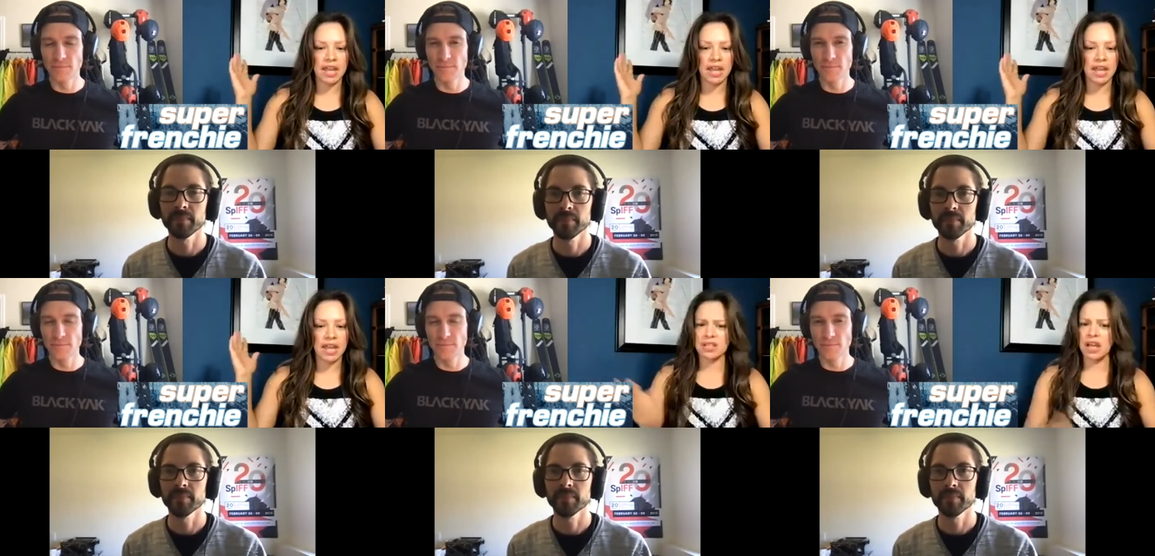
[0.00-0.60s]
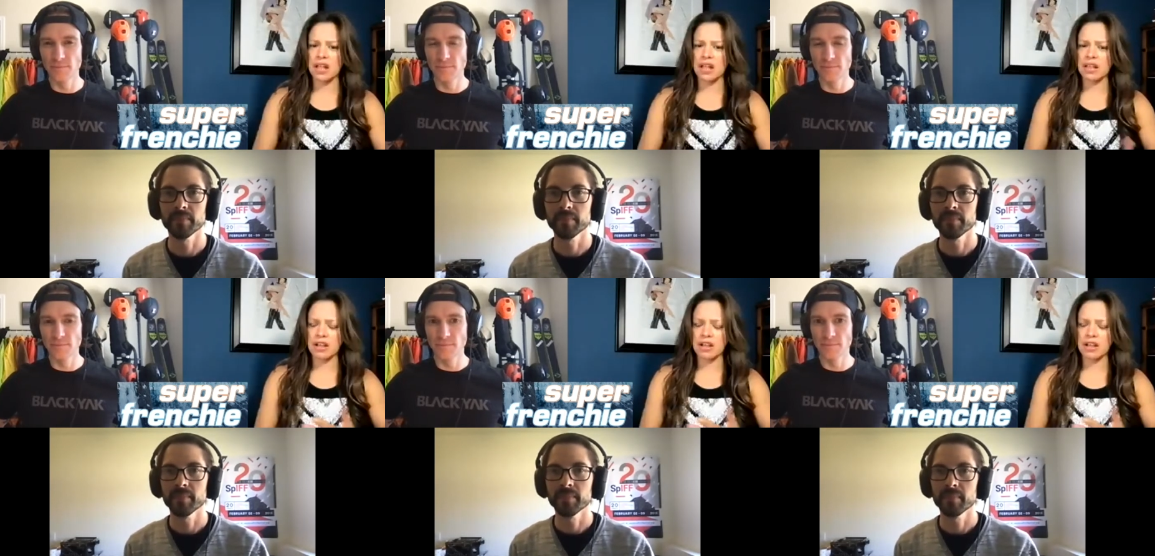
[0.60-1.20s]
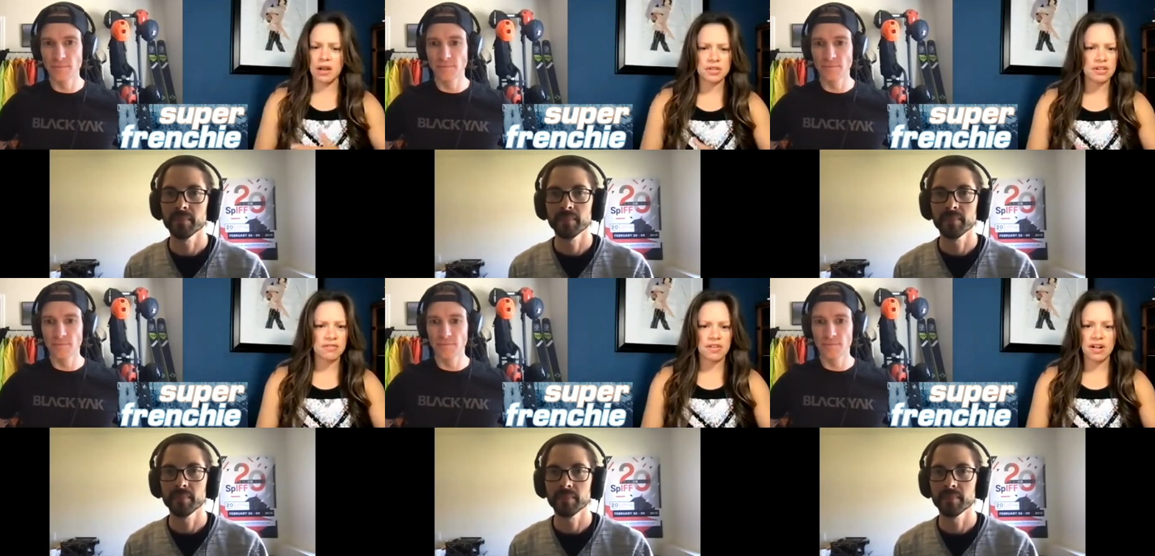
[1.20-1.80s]
Speaker 1: a helicopter
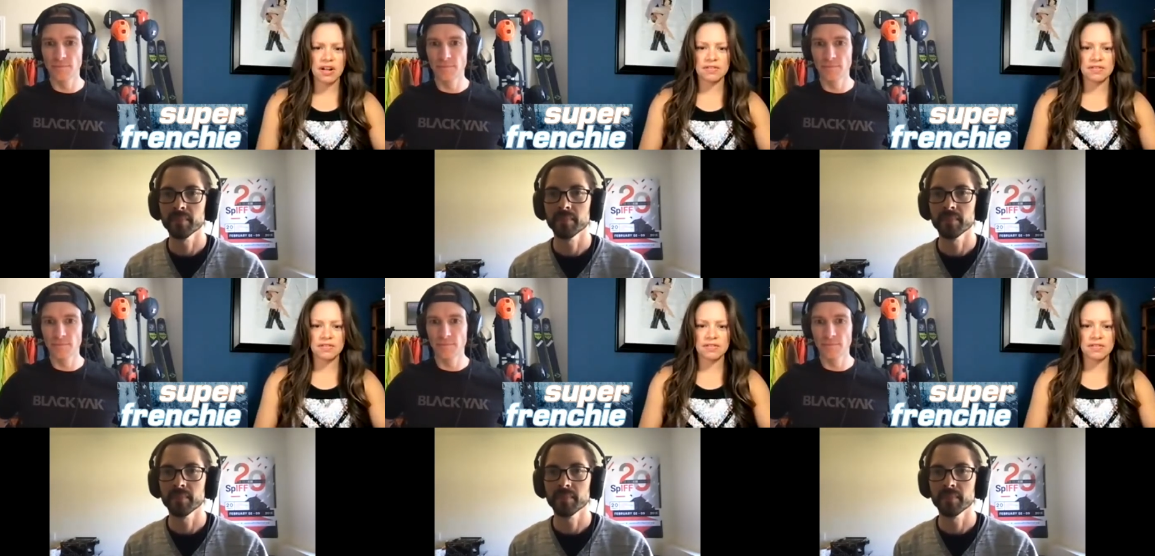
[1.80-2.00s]
involved.